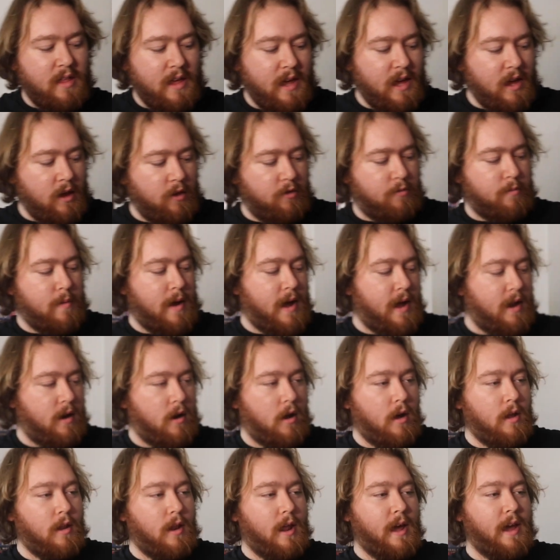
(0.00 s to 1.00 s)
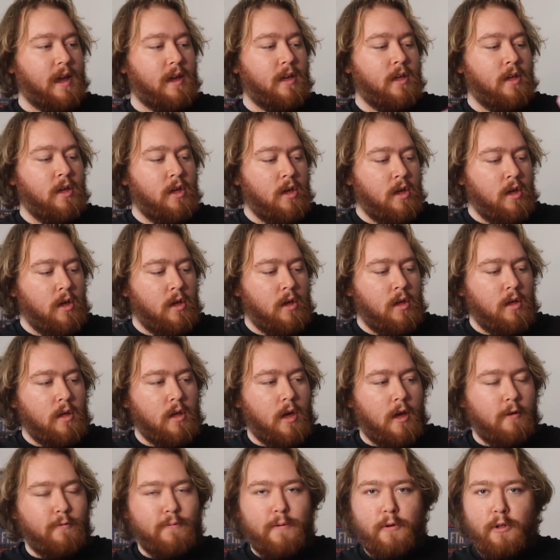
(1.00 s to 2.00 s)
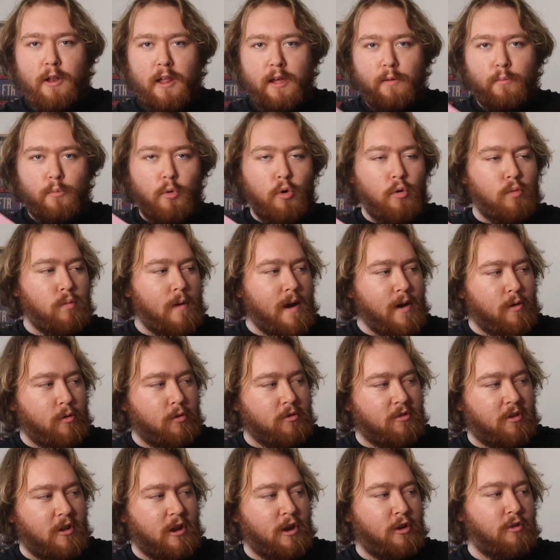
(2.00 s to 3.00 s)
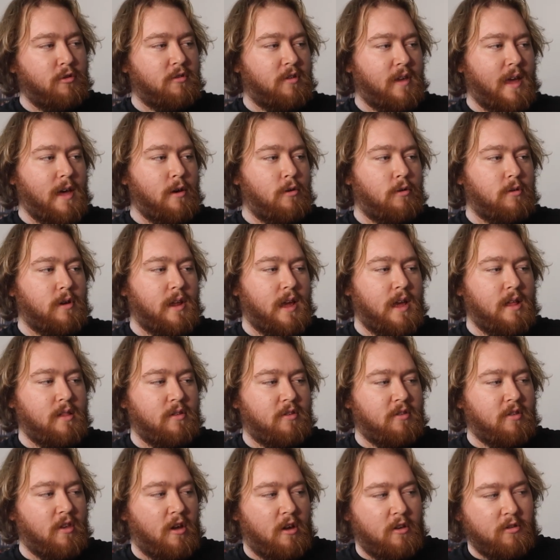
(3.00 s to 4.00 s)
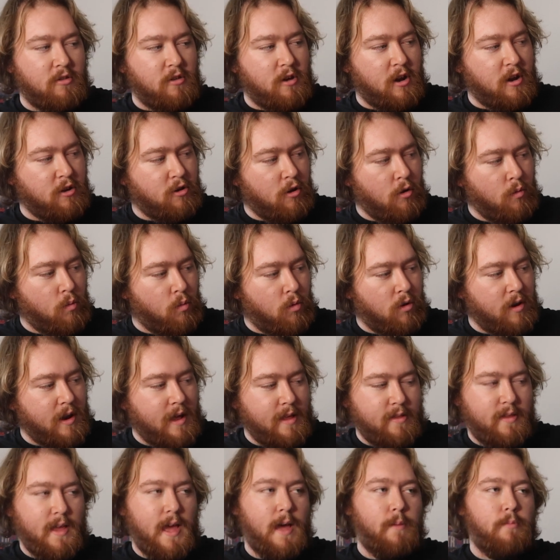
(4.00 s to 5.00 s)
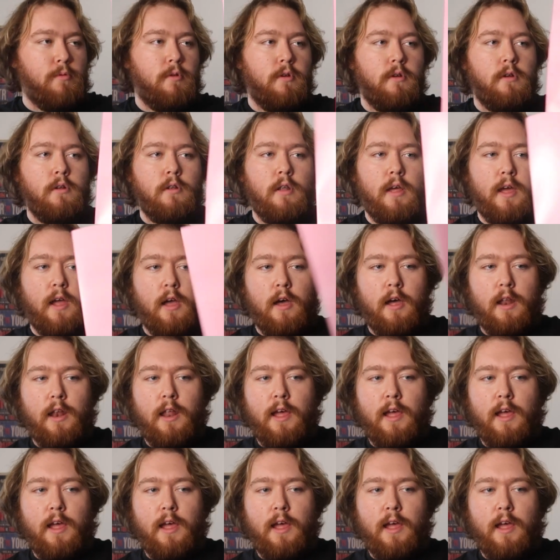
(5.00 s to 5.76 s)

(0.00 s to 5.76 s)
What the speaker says: these, man. Like, I feel like more records are losing out on the inserts, and I don't want that to happen. Like, I